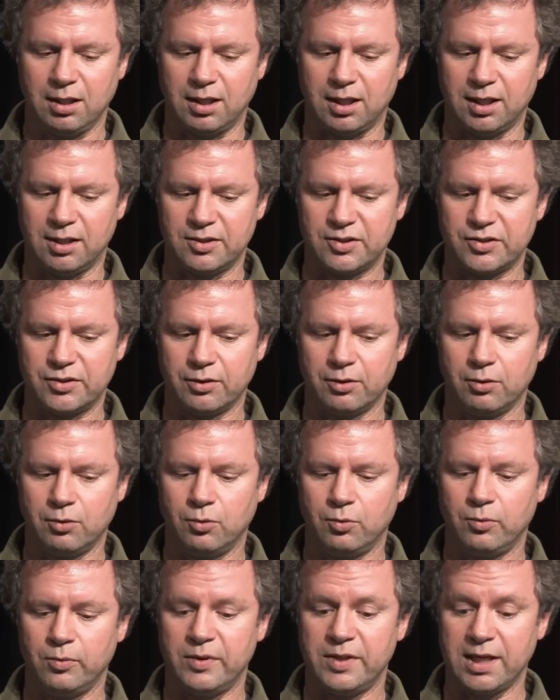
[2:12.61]
And
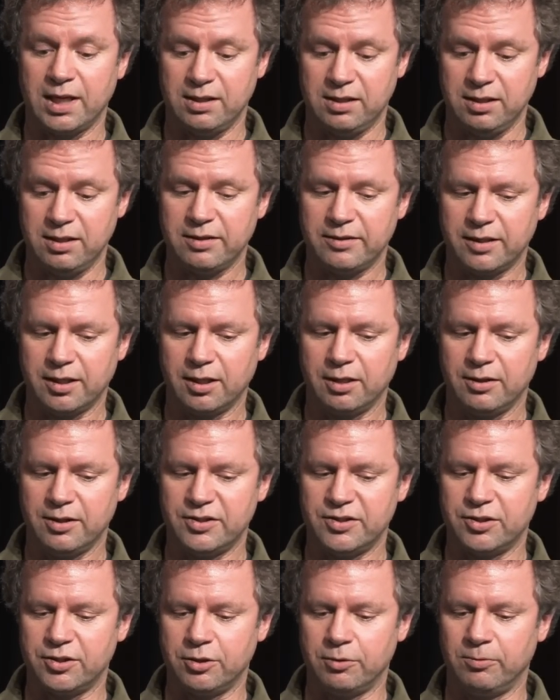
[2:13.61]
so the idea there
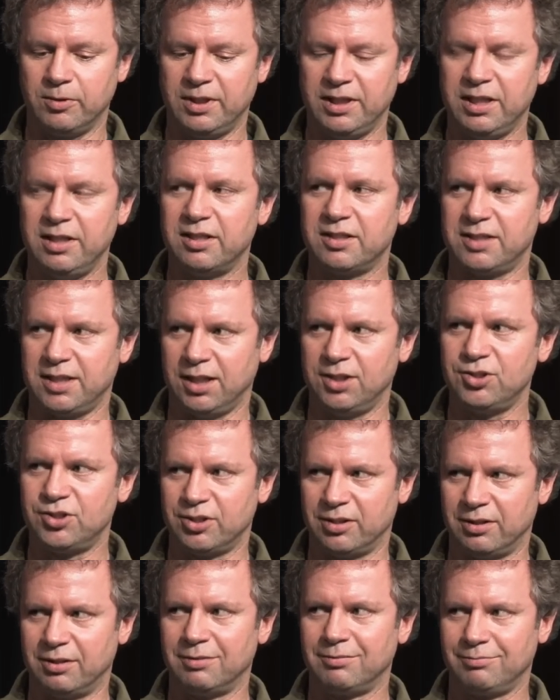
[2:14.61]
is that you really need
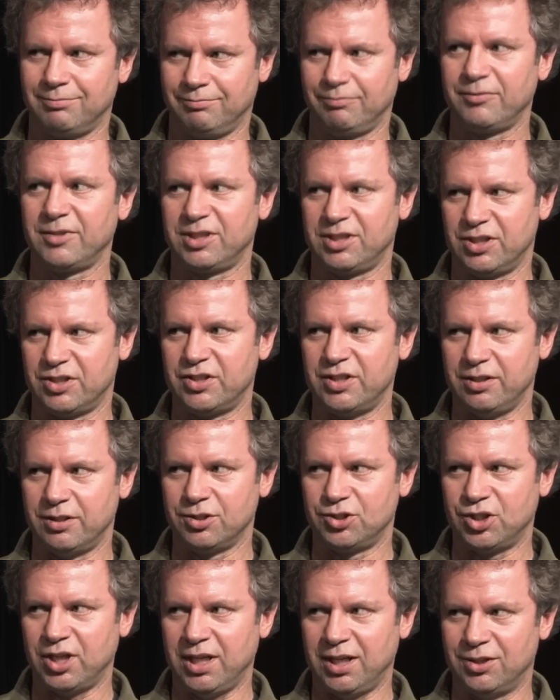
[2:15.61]
attention to see
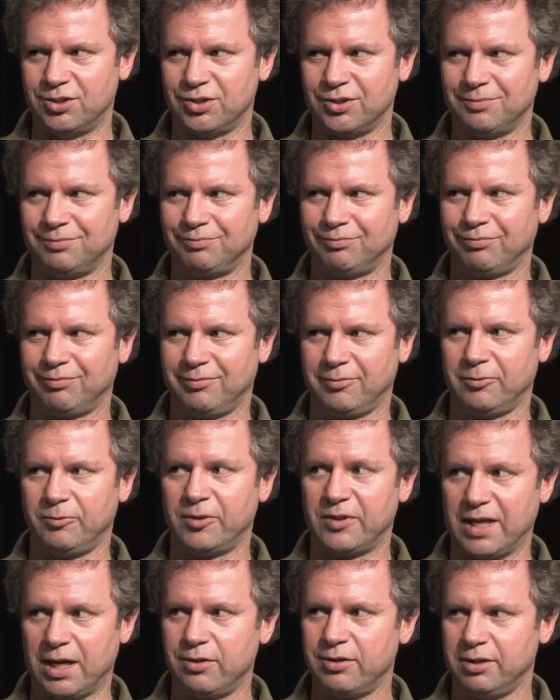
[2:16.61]
the change.
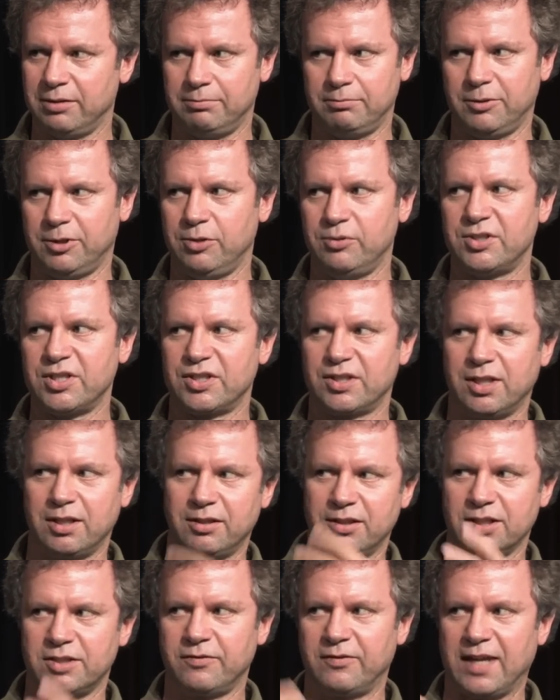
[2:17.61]
Without it, you just
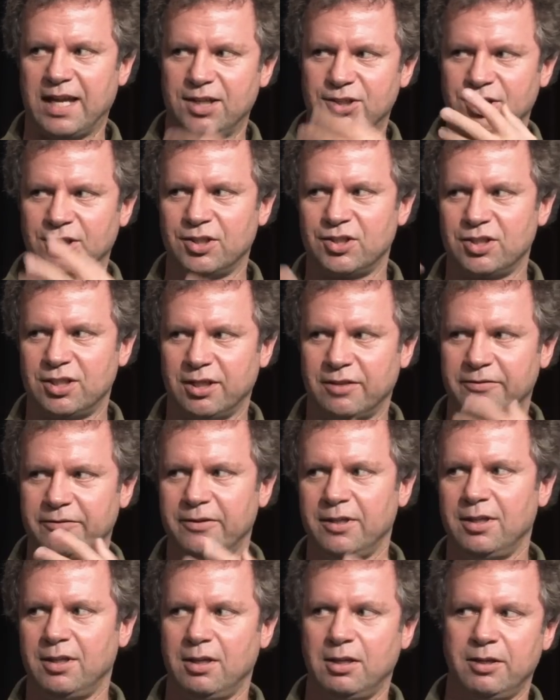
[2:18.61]
get this flashing
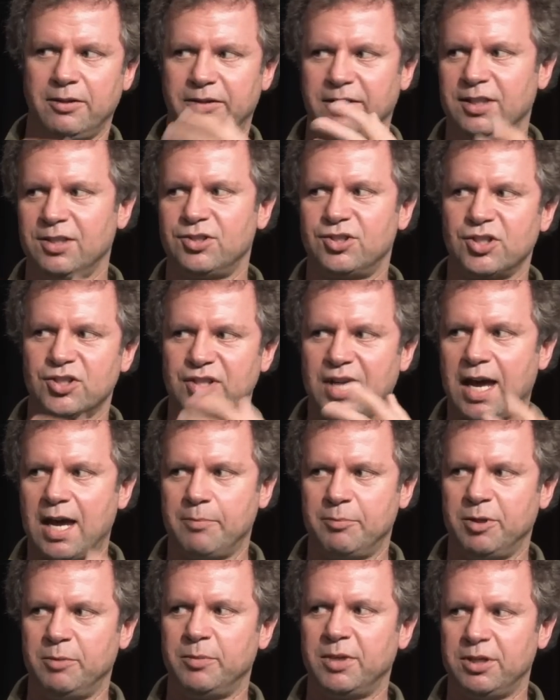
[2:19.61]
stuff. Things just
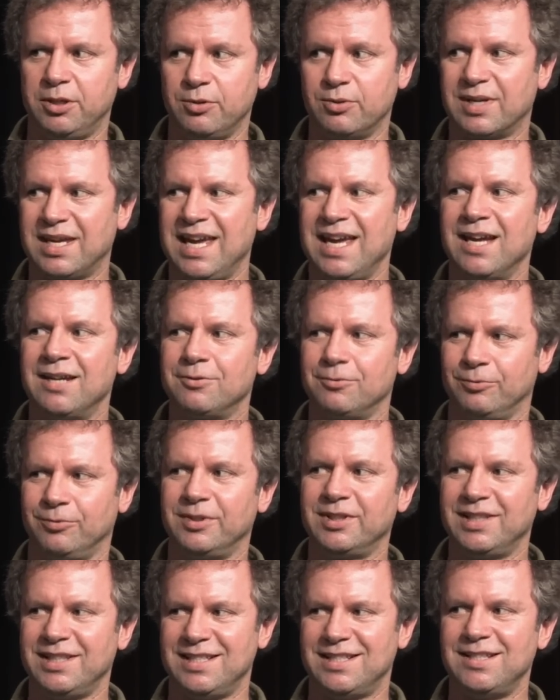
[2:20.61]
happen, but you can't
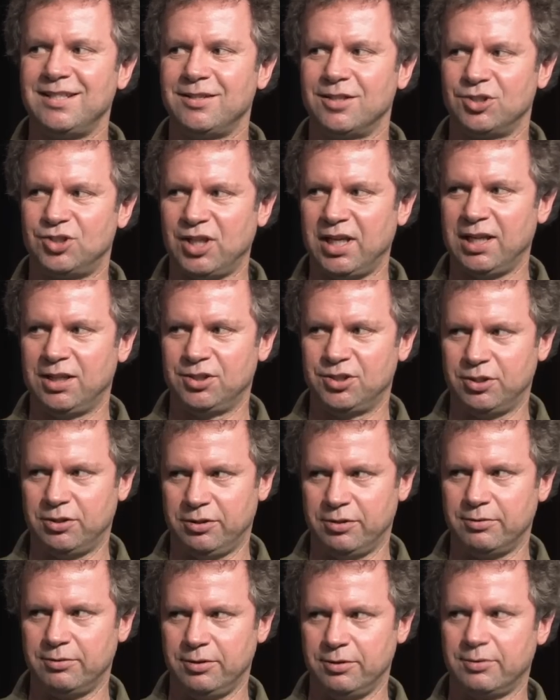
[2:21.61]
really see the change.
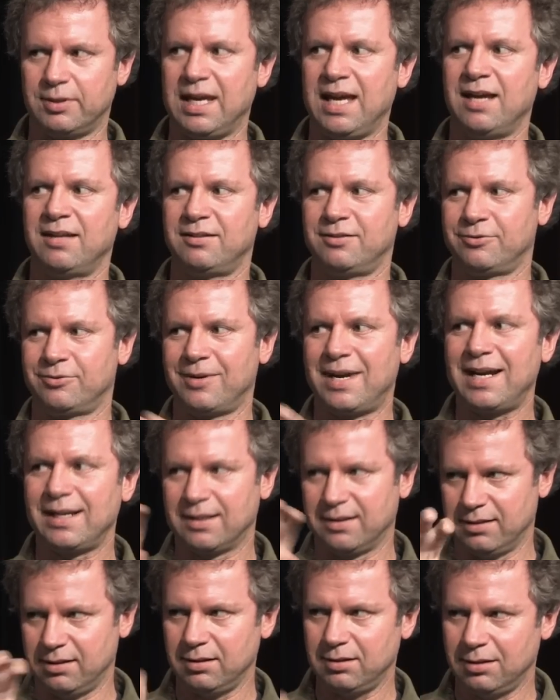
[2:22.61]
You can't
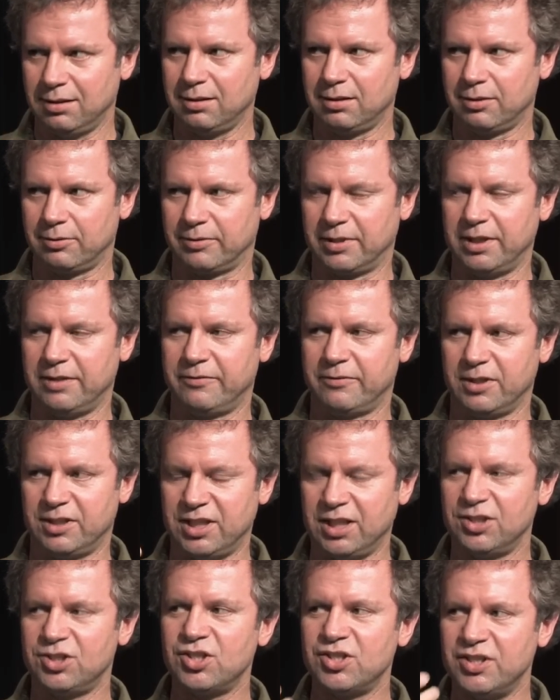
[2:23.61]
track it, right? For
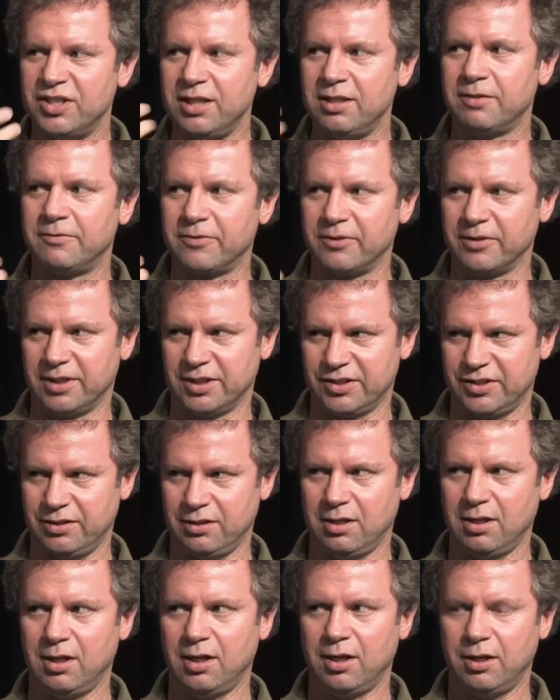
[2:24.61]
attention is needed for this.
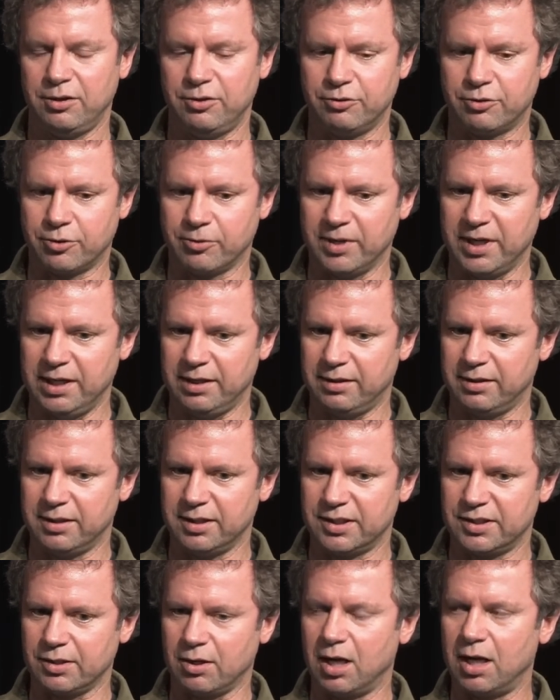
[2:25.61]
You create
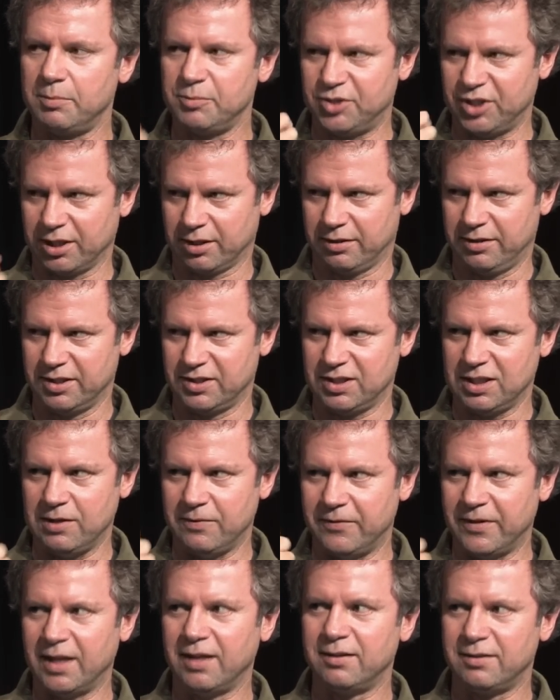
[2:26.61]
this object, this
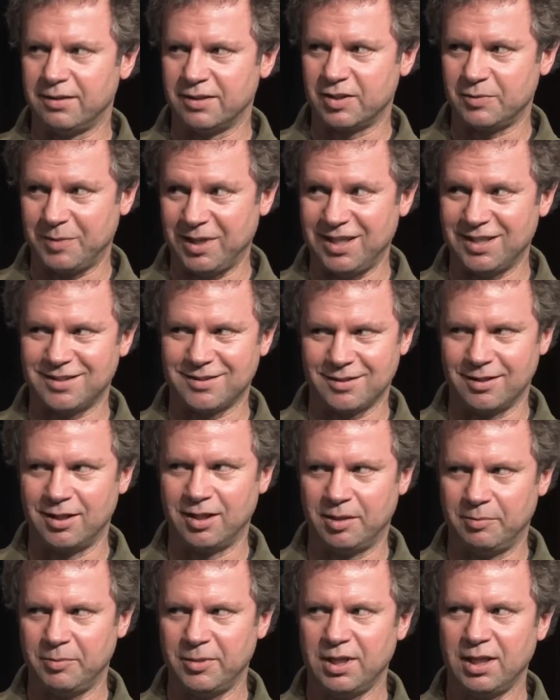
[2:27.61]
event in
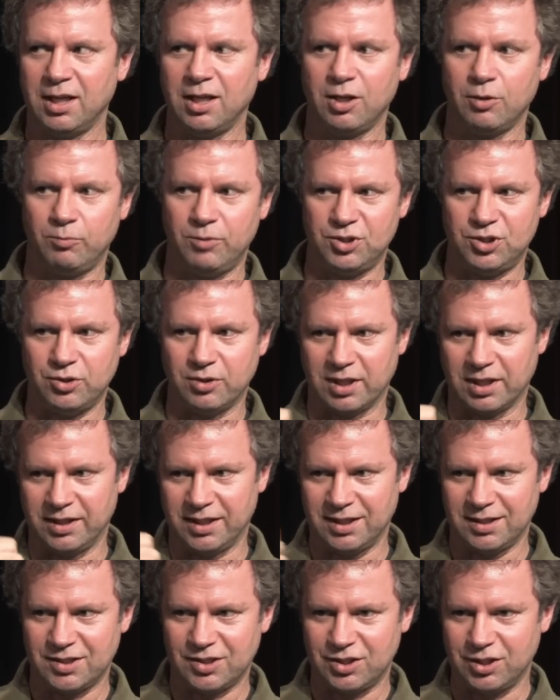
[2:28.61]
space-time, which you can
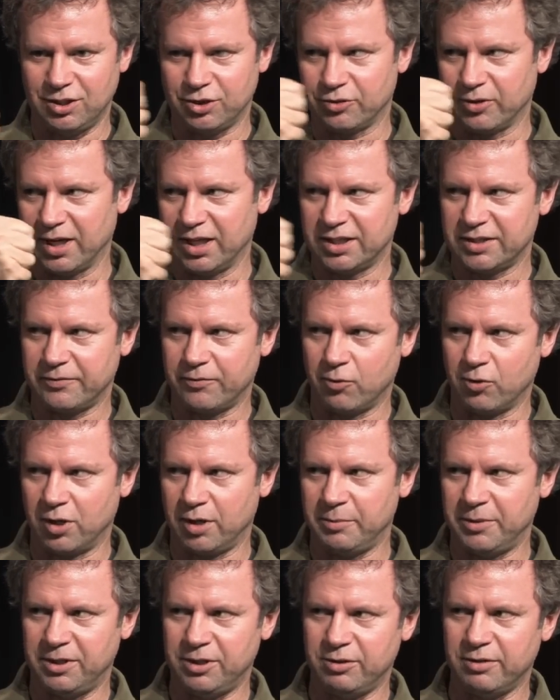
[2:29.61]
then see
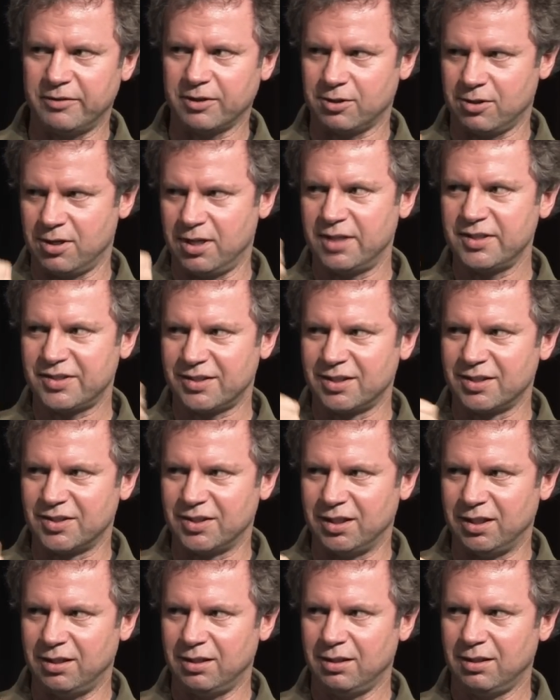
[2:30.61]
transform, and you have a
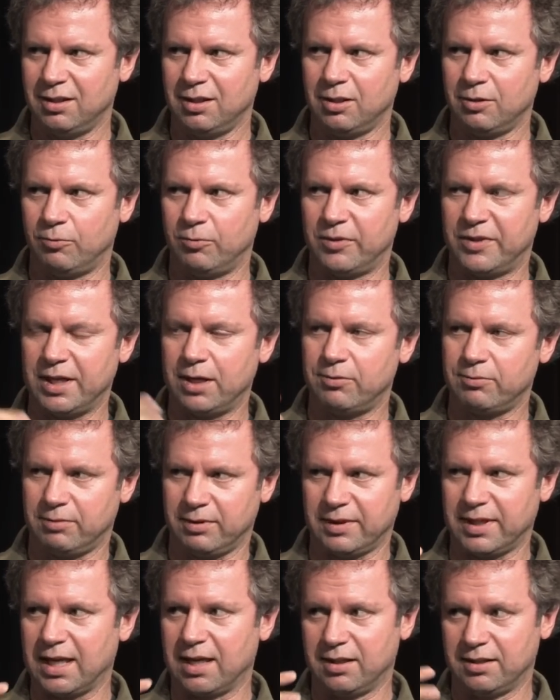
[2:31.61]
constancy.
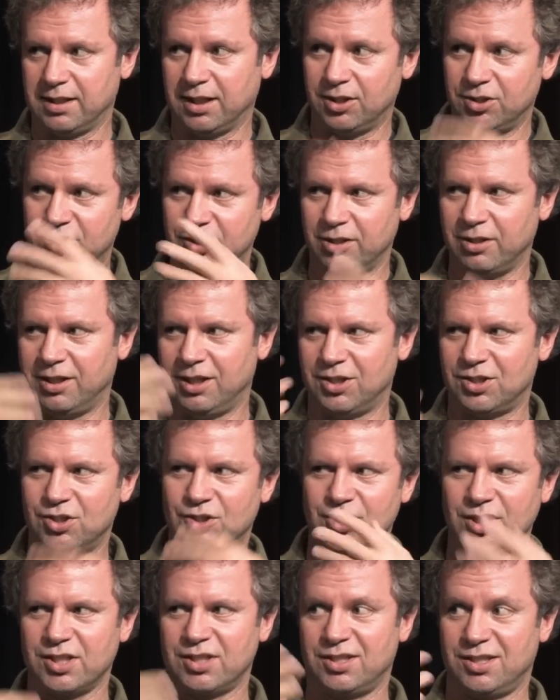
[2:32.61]
Without that attention, it's
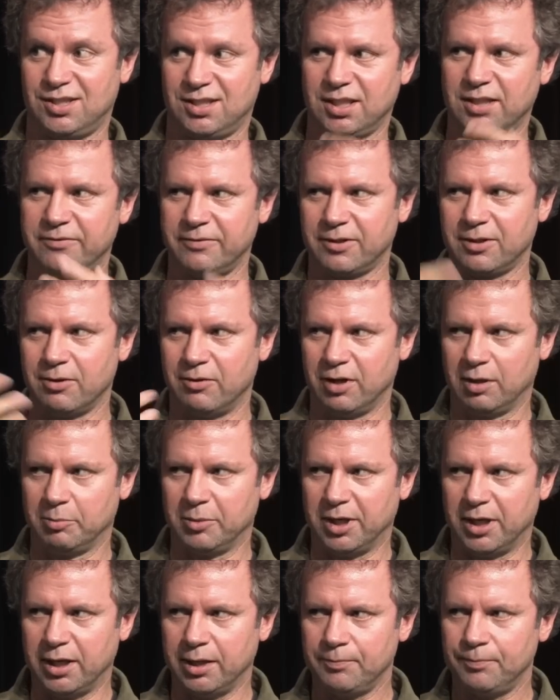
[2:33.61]
just stuff going
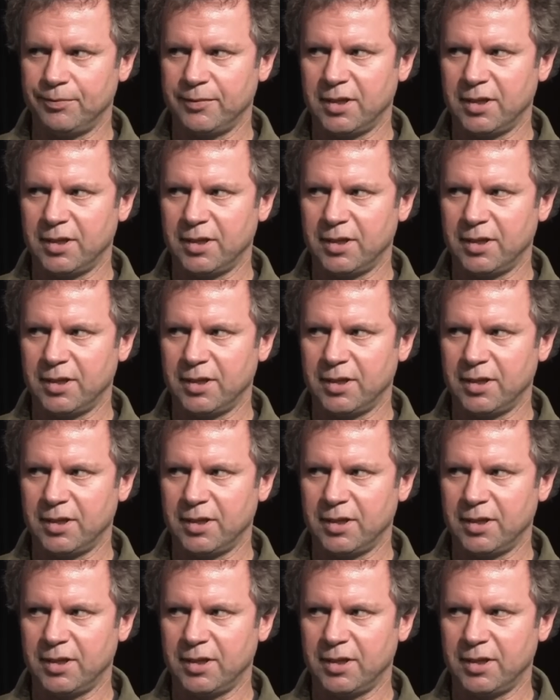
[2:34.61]
by.